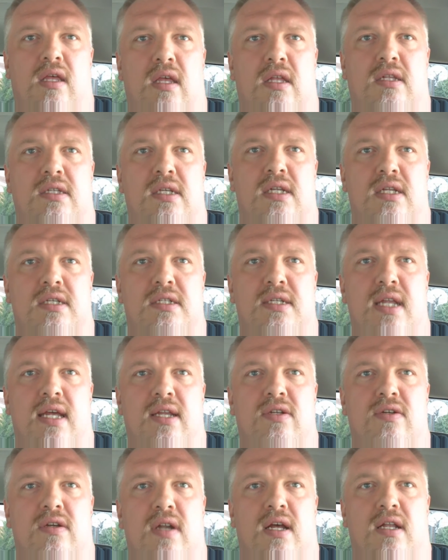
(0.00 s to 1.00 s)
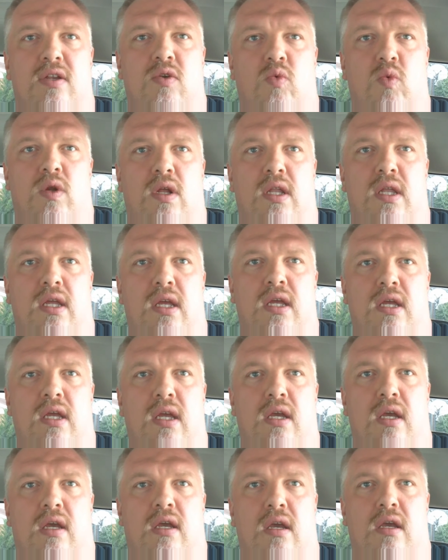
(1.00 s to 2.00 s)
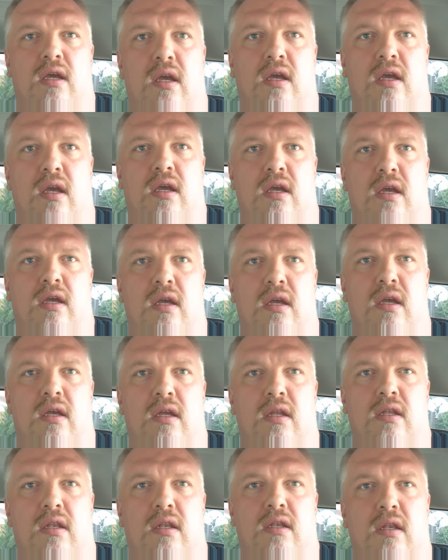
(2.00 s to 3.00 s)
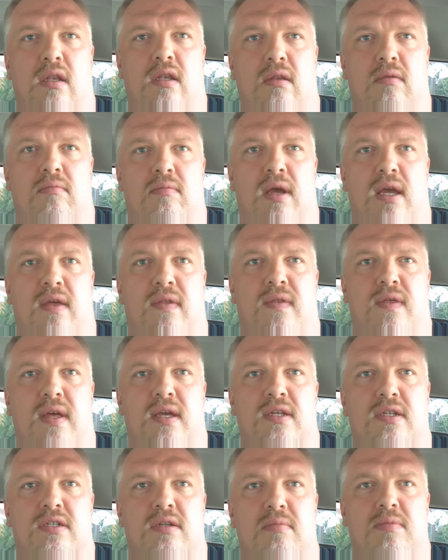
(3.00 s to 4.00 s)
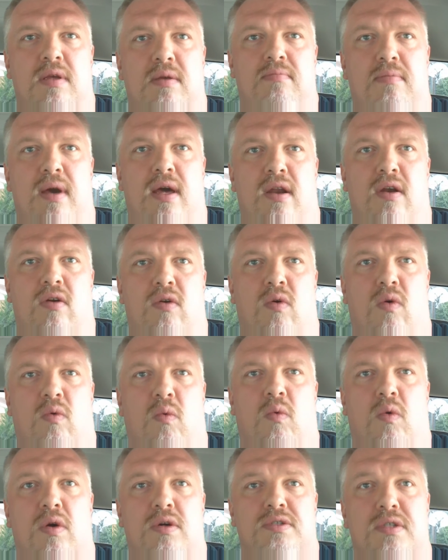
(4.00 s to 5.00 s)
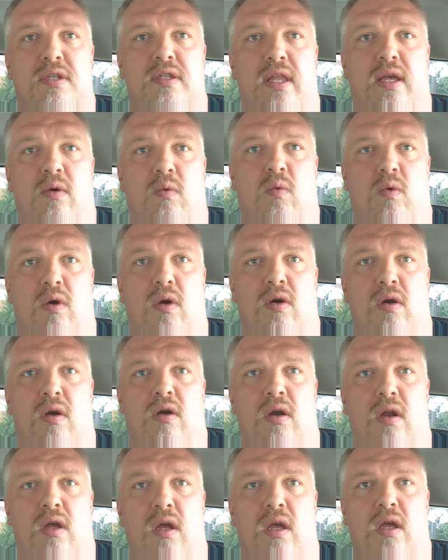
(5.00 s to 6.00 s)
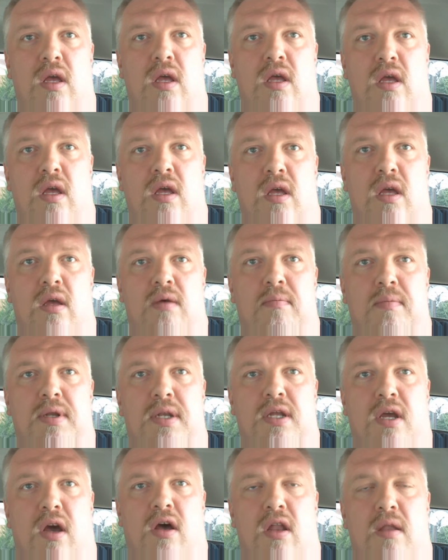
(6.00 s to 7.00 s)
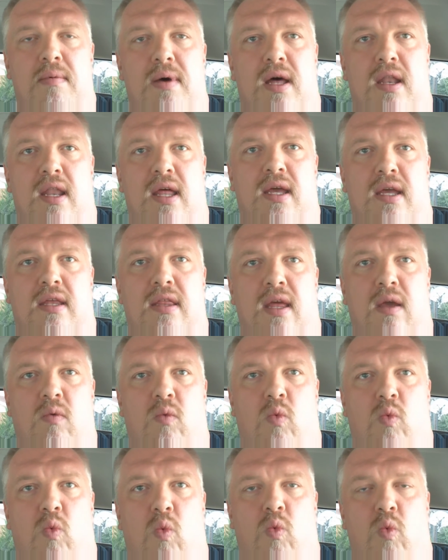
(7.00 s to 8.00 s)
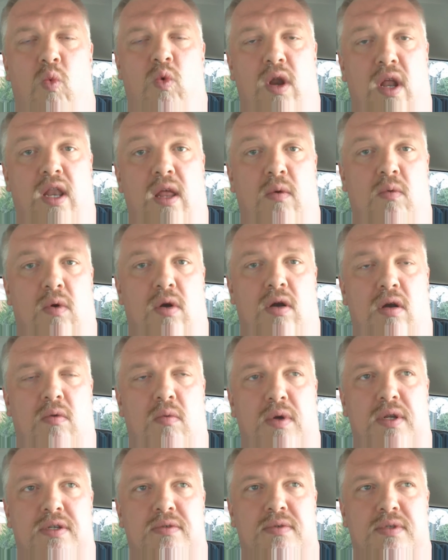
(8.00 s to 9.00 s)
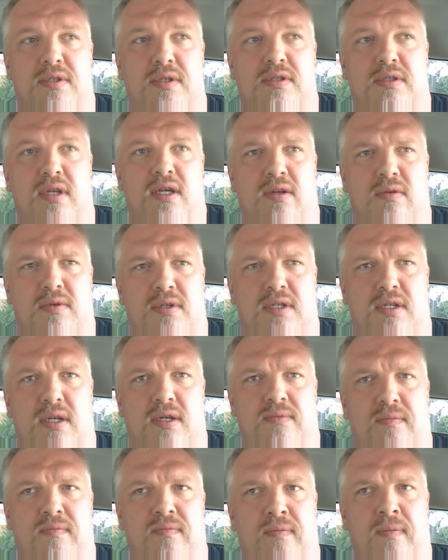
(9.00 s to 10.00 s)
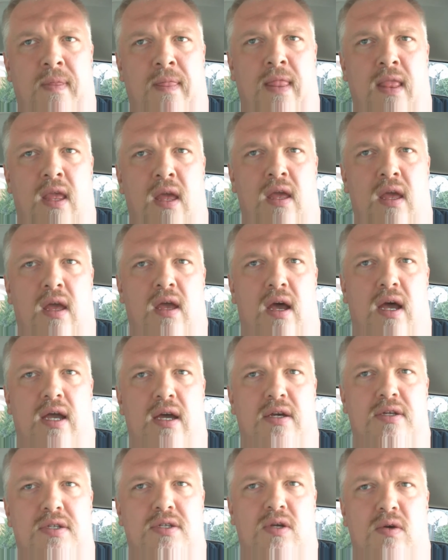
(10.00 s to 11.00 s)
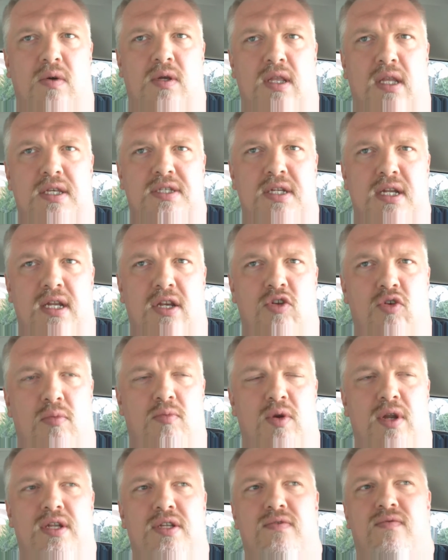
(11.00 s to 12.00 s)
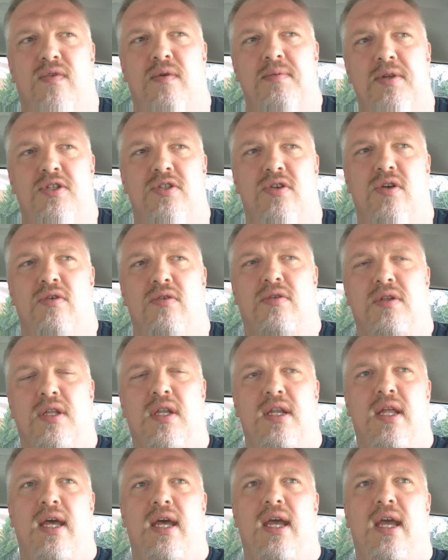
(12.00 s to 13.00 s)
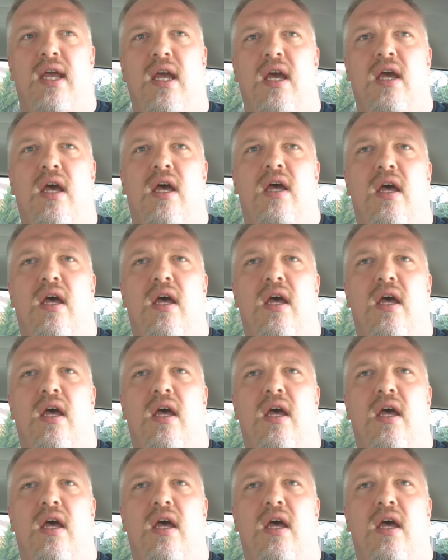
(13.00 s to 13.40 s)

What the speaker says: it's in his nature not to really make things to be better or worse than they were, but to call them out like they really were, which was interesting. I also, in listening to him read from his journal today,